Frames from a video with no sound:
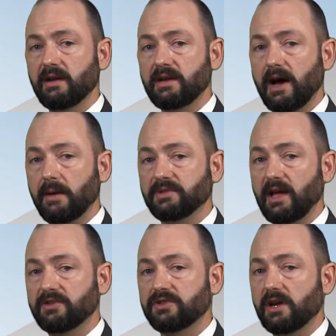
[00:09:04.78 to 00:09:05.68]
times
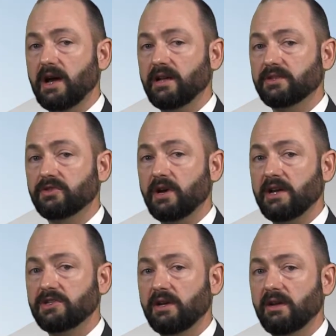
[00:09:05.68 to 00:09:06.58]
nitrogen
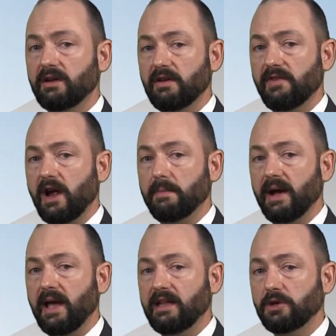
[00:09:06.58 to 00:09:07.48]
concentration divided
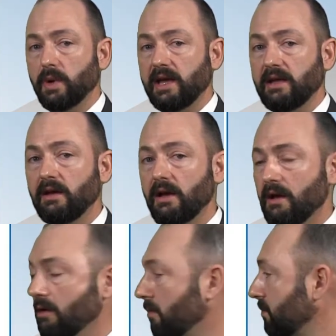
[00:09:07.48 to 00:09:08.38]
by NUE
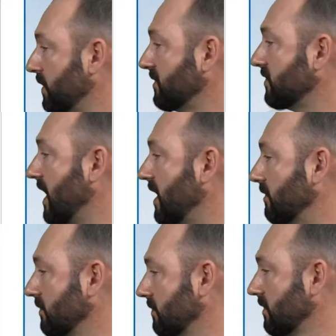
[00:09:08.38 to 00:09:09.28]
plus
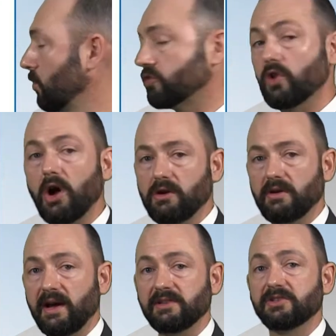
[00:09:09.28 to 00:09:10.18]
that starter
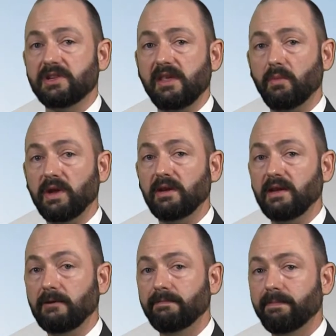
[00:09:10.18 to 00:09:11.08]
nitrogen that we
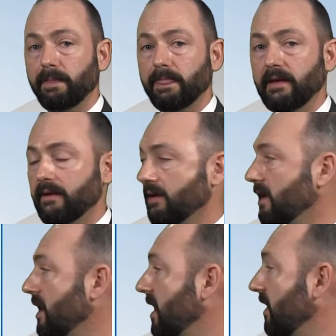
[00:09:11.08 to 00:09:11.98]
need.
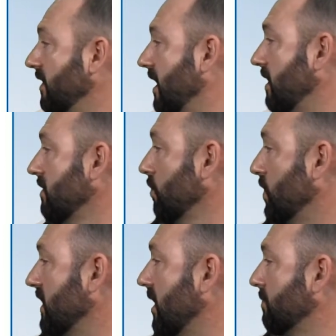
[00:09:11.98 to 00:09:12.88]
And then we
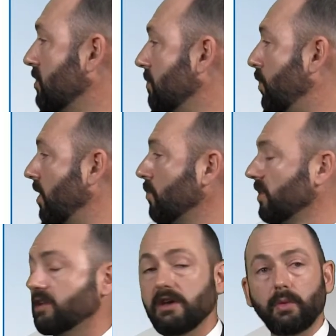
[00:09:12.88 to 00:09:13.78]
get up to the point where
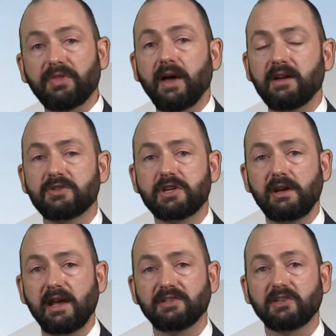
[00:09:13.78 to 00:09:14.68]
the yield with nitrogen
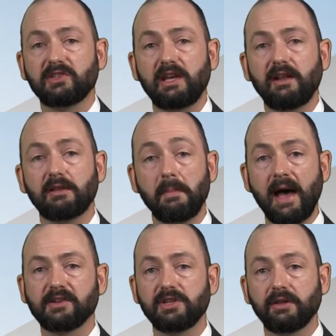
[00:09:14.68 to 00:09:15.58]
has exceeded the
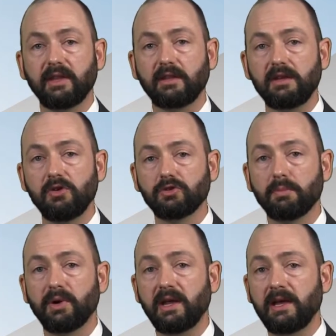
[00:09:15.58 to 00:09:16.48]
max yield that the user
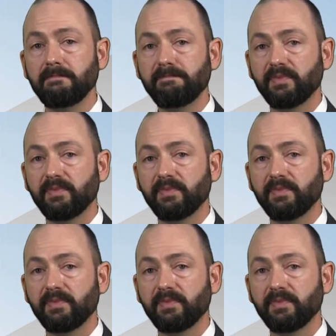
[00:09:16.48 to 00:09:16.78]
put in.